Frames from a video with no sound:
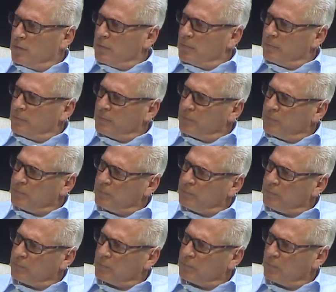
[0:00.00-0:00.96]
And I think you
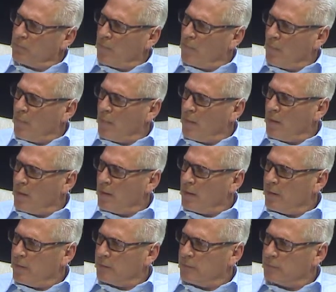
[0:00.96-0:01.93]
told me once
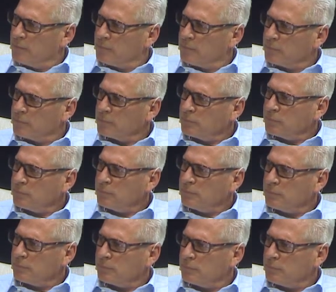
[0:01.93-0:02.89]
it's like the
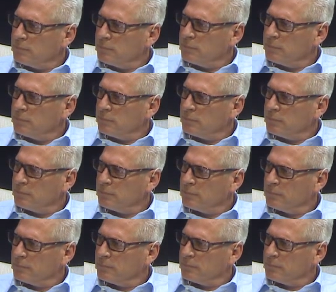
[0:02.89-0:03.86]
best free
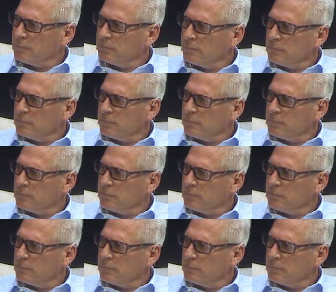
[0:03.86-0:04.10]
product